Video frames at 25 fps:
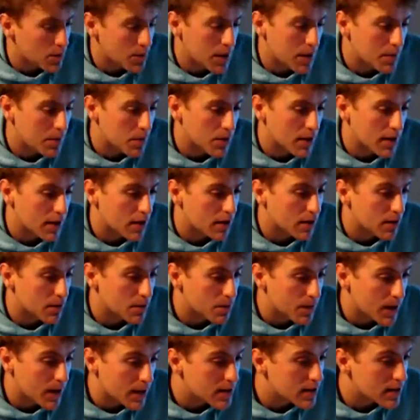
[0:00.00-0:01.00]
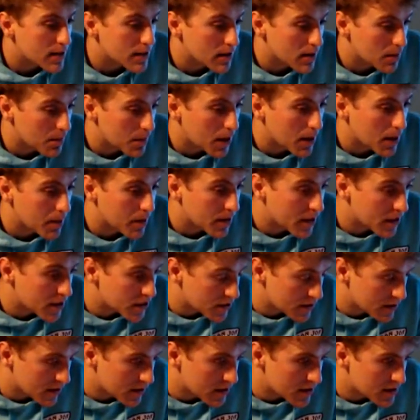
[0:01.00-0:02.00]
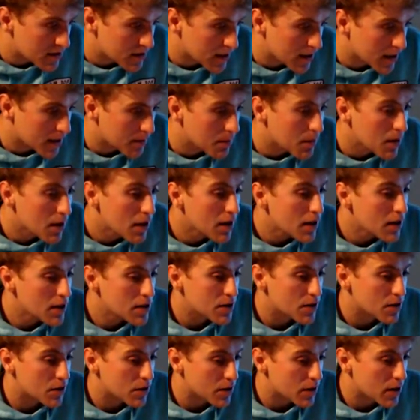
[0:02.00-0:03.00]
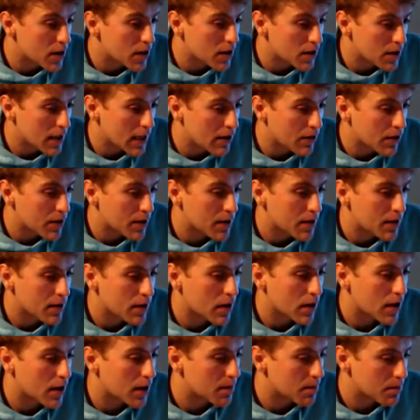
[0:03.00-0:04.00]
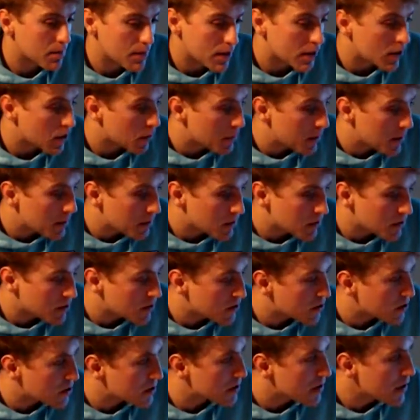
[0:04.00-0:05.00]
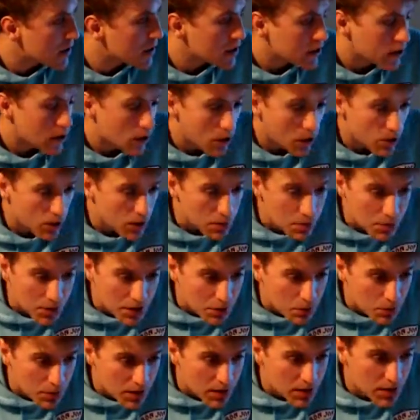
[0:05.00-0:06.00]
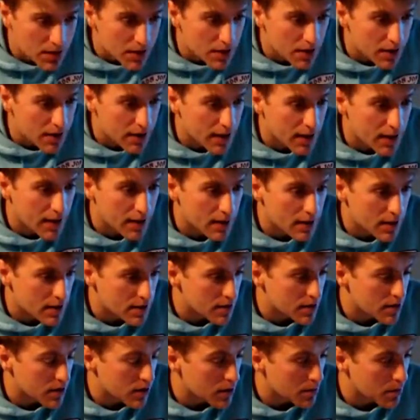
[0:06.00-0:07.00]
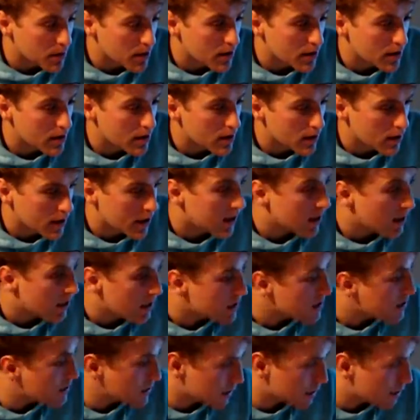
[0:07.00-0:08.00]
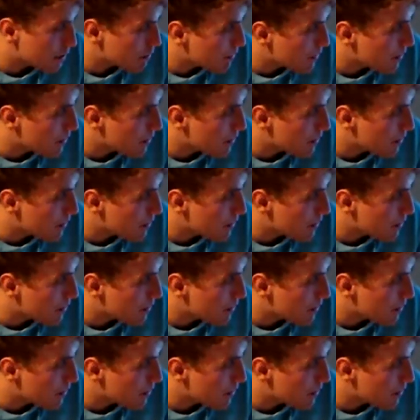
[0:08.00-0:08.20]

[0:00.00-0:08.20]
people that are infected in the population at this time. So they're not allowing, people to just go complete willy-nilly yet. This is going to, again, this is the